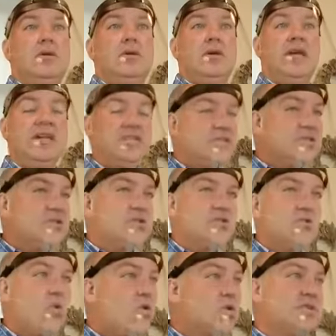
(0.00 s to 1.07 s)
He's the
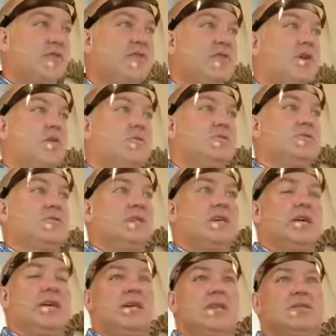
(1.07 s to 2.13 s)
source of those
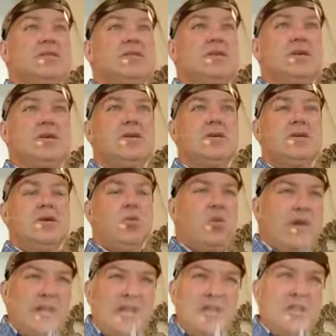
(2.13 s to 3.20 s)
things. We
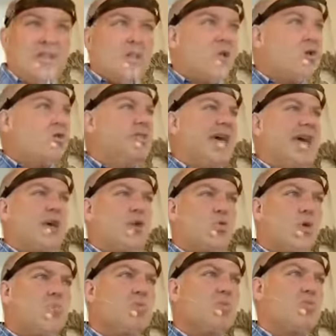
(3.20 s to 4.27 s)
need to learn that and
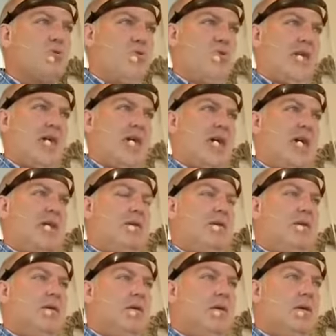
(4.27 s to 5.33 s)
remember that.
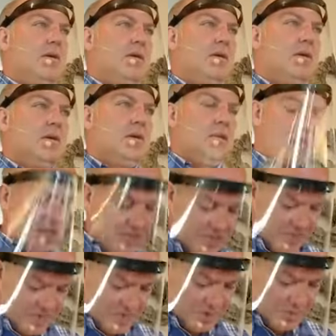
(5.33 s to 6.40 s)

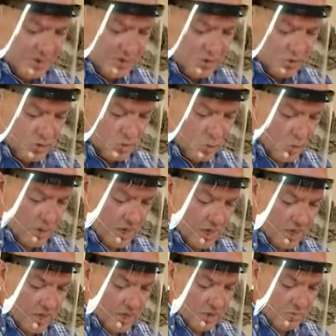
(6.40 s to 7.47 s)
Contentment, joy,
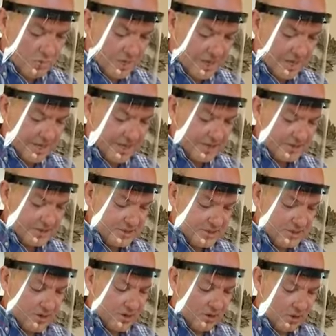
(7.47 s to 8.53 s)
peace,
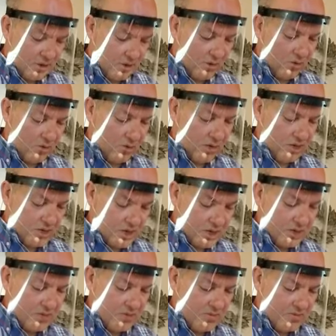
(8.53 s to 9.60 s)
all
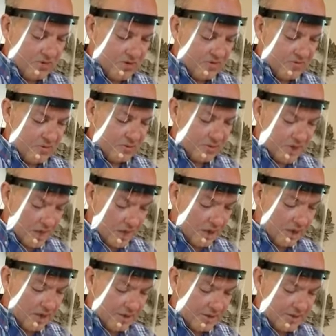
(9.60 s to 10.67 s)
come from God.